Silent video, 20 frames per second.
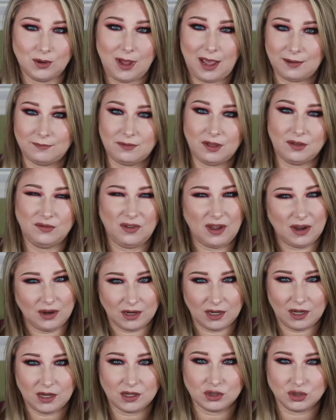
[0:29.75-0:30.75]
have
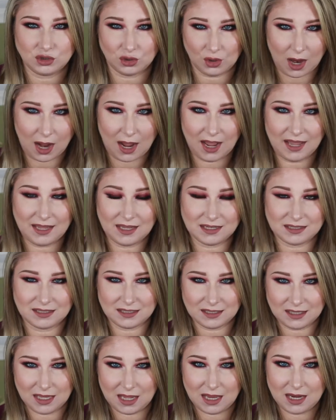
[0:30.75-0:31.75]
very dry
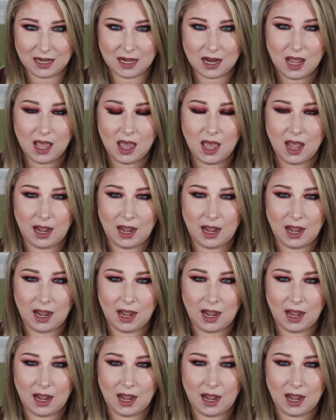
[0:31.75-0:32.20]
skin.